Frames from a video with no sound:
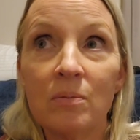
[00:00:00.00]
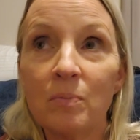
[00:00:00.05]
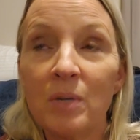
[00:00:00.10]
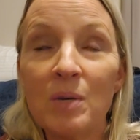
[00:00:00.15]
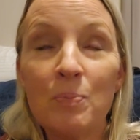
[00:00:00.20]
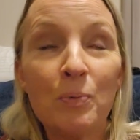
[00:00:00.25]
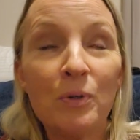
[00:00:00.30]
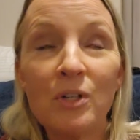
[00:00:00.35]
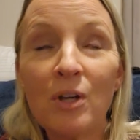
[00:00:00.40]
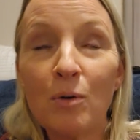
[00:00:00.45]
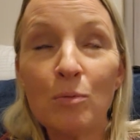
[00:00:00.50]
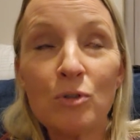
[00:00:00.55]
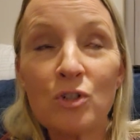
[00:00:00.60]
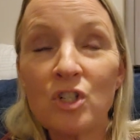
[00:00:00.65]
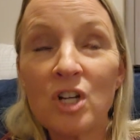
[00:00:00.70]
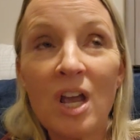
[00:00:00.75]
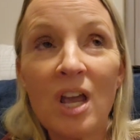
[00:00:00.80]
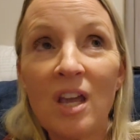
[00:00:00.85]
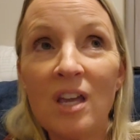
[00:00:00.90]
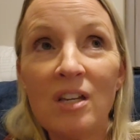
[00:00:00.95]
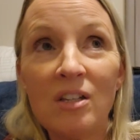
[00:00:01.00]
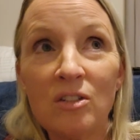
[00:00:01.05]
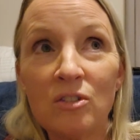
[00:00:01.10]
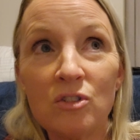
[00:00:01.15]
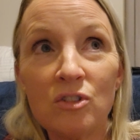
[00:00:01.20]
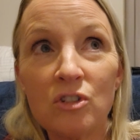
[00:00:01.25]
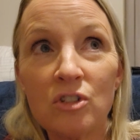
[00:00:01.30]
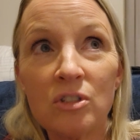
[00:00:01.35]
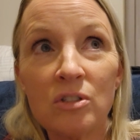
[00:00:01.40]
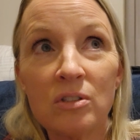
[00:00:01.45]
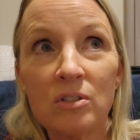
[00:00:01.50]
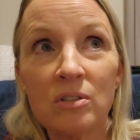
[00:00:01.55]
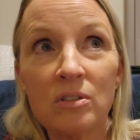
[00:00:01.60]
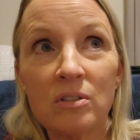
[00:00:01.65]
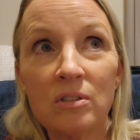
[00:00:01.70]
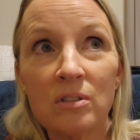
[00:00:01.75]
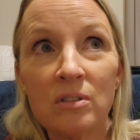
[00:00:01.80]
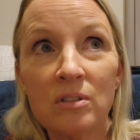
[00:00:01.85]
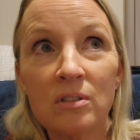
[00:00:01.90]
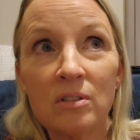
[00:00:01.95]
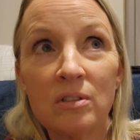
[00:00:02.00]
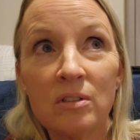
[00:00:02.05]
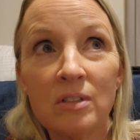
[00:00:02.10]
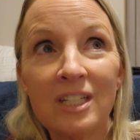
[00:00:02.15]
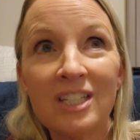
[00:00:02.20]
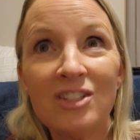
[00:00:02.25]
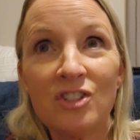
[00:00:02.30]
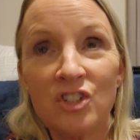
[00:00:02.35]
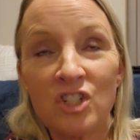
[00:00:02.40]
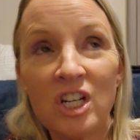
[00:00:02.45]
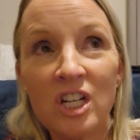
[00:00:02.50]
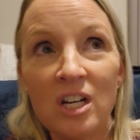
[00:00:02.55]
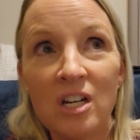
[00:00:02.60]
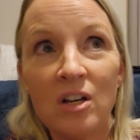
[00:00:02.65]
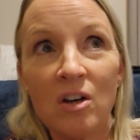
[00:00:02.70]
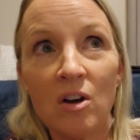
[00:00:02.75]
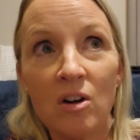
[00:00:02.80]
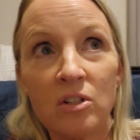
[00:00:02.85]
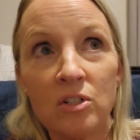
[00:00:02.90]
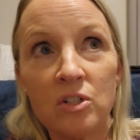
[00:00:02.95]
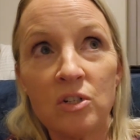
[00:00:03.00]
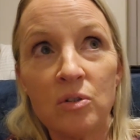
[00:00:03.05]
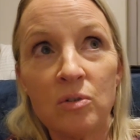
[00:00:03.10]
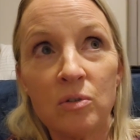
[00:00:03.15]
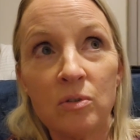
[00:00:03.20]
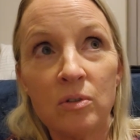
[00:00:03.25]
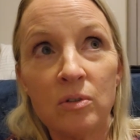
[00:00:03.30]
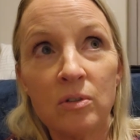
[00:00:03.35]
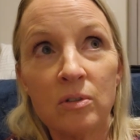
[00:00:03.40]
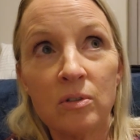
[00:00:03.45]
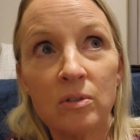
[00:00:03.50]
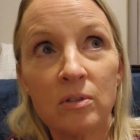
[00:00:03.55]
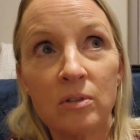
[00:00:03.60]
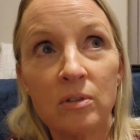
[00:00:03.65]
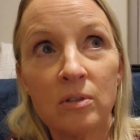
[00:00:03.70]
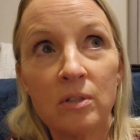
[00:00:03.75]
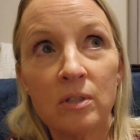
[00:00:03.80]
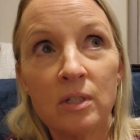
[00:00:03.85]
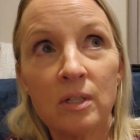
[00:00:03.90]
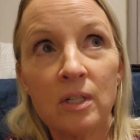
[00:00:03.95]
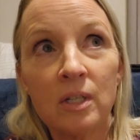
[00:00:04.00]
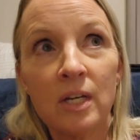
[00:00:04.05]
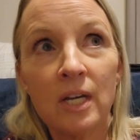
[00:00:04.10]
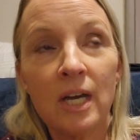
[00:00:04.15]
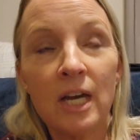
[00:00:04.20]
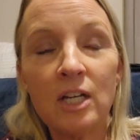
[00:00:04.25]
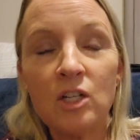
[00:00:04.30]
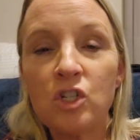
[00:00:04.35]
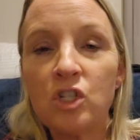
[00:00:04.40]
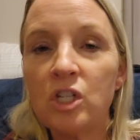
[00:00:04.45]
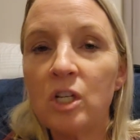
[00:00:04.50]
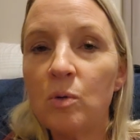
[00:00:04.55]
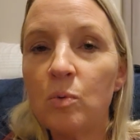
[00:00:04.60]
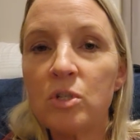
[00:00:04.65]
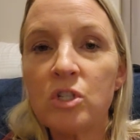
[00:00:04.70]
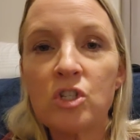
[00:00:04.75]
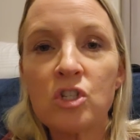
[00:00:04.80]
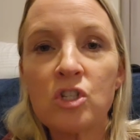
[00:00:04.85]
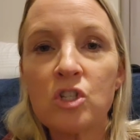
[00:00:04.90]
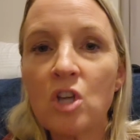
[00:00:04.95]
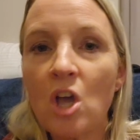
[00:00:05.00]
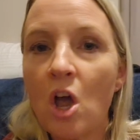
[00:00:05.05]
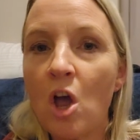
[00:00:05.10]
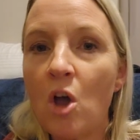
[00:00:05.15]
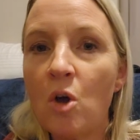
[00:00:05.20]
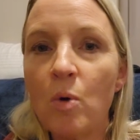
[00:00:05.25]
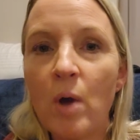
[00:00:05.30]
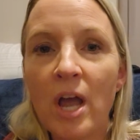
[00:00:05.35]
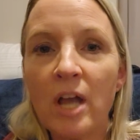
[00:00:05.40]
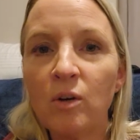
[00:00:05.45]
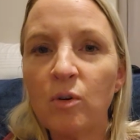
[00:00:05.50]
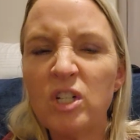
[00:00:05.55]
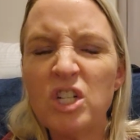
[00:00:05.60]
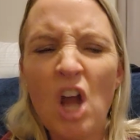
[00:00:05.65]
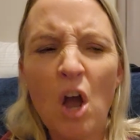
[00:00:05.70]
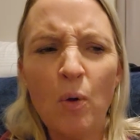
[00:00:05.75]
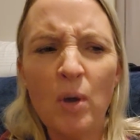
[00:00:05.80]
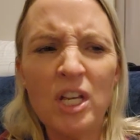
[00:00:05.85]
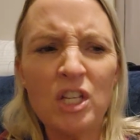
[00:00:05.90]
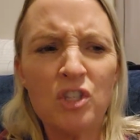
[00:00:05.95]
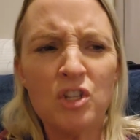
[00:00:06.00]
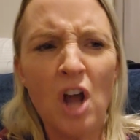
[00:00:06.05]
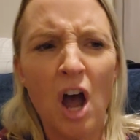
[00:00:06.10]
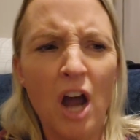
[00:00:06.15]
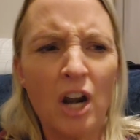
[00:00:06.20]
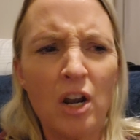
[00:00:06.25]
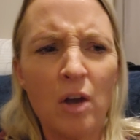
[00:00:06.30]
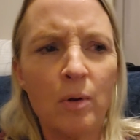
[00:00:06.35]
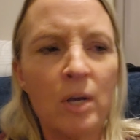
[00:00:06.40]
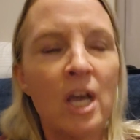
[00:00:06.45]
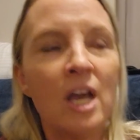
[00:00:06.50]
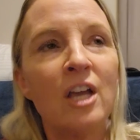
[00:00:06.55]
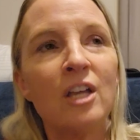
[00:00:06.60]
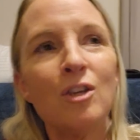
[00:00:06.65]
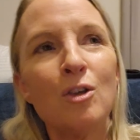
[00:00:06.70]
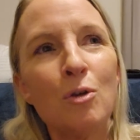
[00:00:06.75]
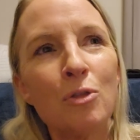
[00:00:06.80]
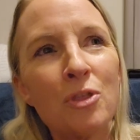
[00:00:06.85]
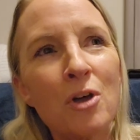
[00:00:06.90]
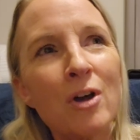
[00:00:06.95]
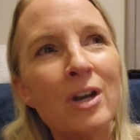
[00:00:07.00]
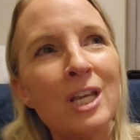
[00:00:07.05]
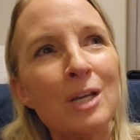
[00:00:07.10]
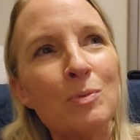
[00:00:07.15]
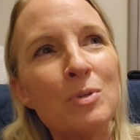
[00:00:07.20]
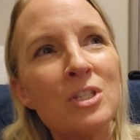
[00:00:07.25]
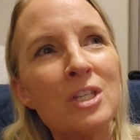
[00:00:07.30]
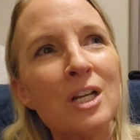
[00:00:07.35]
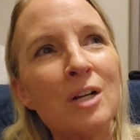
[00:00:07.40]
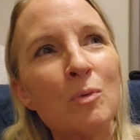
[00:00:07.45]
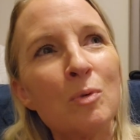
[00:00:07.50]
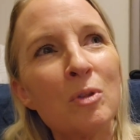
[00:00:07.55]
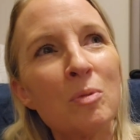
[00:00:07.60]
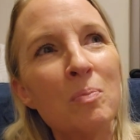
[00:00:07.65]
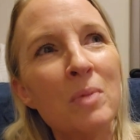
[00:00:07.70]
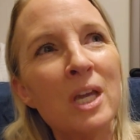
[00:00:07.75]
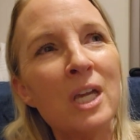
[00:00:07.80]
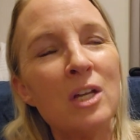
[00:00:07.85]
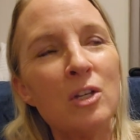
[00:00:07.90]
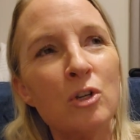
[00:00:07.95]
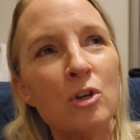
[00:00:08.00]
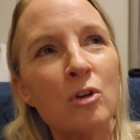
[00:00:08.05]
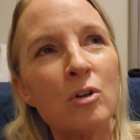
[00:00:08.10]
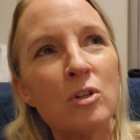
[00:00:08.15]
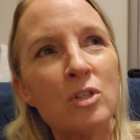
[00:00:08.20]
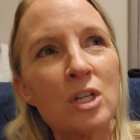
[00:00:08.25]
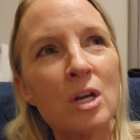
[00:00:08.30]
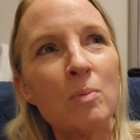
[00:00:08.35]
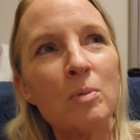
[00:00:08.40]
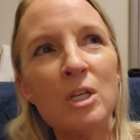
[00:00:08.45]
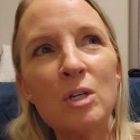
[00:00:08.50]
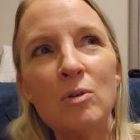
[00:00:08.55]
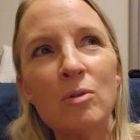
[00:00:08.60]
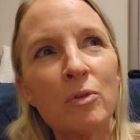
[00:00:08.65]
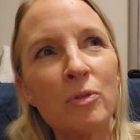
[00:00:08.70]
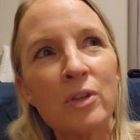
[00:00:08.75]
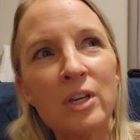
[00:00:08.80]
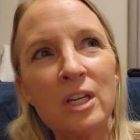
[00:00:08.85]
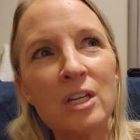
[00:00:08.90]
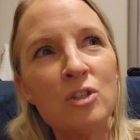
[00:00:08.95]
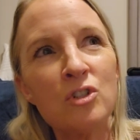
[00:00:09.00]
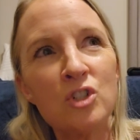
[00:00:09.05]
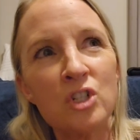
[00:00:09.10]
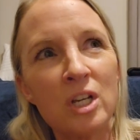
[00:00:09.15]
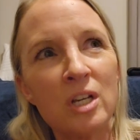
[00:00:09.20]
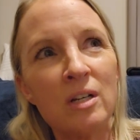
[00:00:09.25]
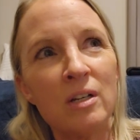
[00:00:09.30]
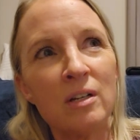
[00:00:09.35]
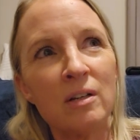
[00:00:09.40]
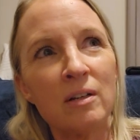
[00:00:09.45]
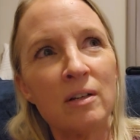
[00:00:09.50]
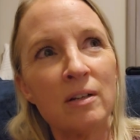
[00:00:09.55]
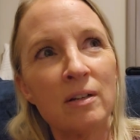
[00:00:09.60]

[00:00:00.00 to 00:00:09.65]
People don't change. He's cheating on you. And she was so angry. No, he's not. No, you thought he was here with me, and you're going to tell me you don't think he's cheating.